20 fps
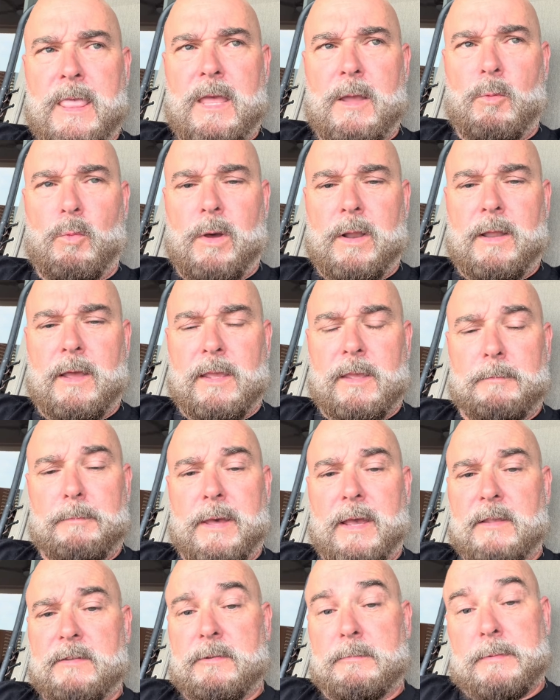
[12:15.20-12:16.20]
why not give
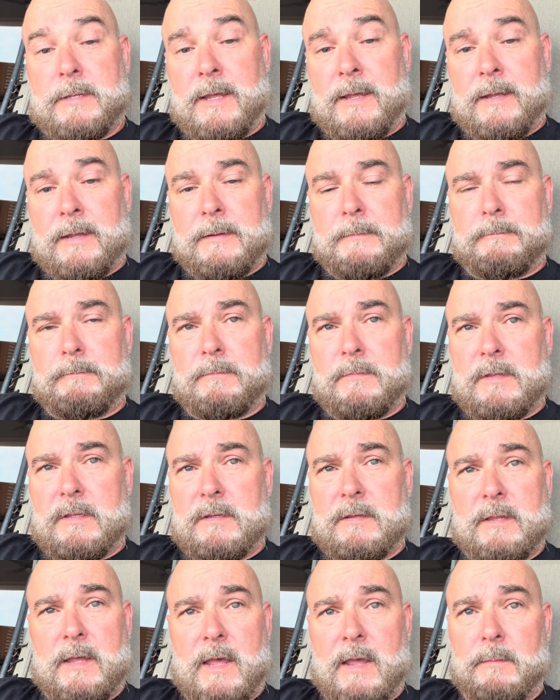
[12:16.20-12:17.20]
back some time?
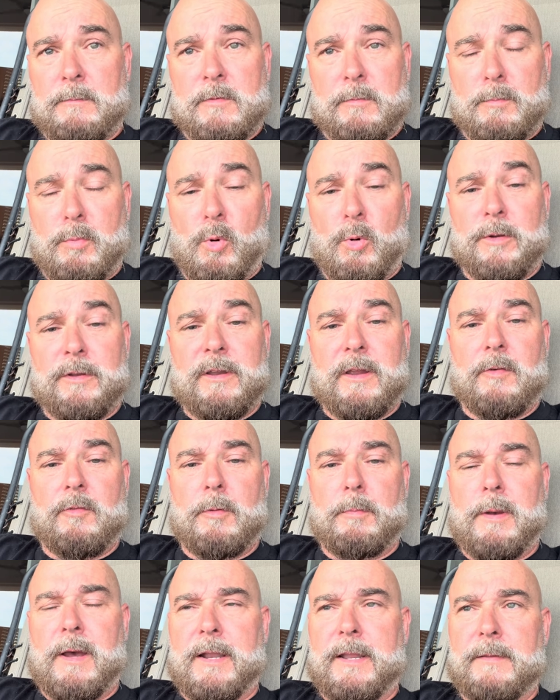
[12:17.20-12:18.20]
And time's important to
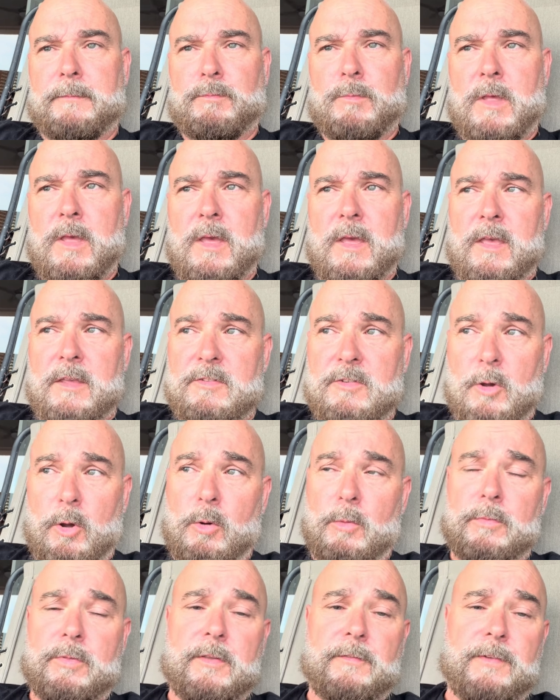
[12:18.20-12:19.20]
everybody.
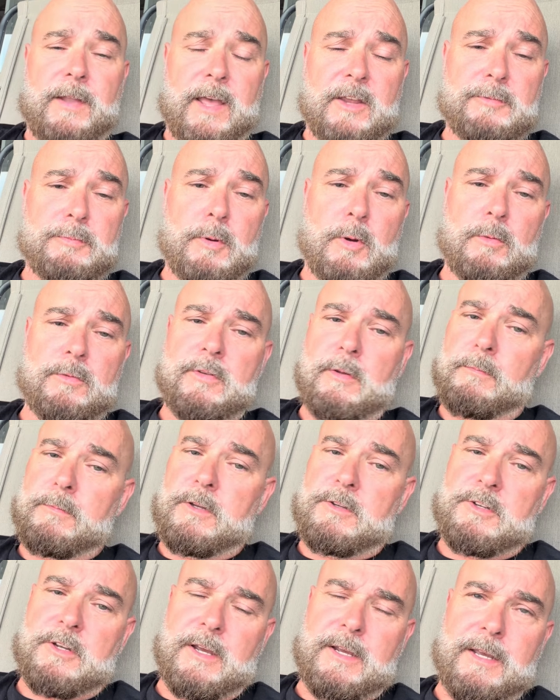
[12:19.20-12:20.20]
So the flash mode is
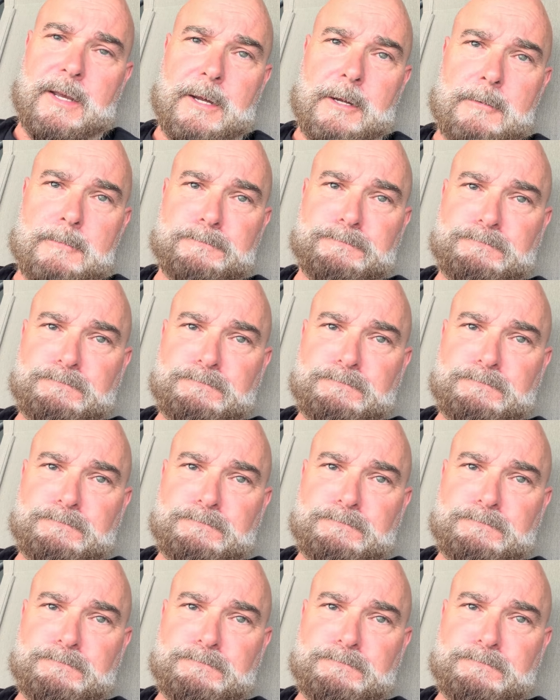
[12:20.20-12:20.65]
something to check out.